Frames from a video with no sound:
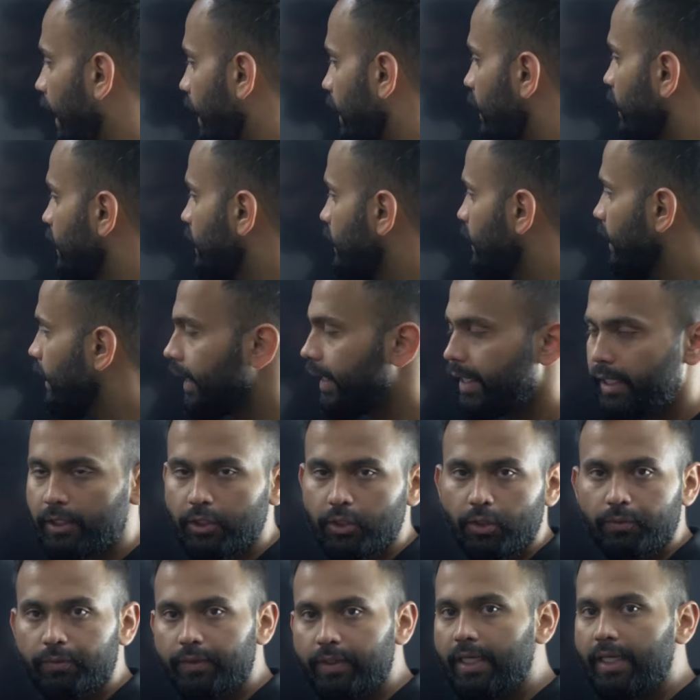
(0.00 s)
Rn is the
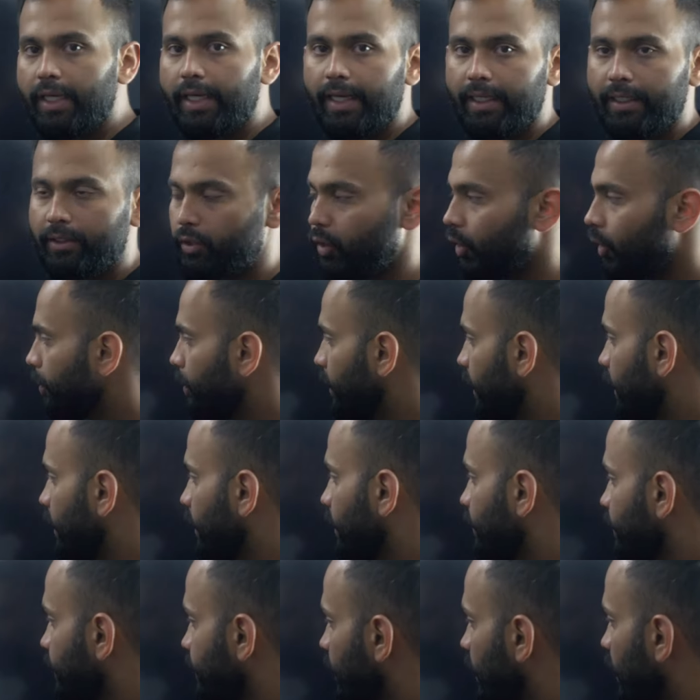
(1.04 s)
radius of the nth orbit,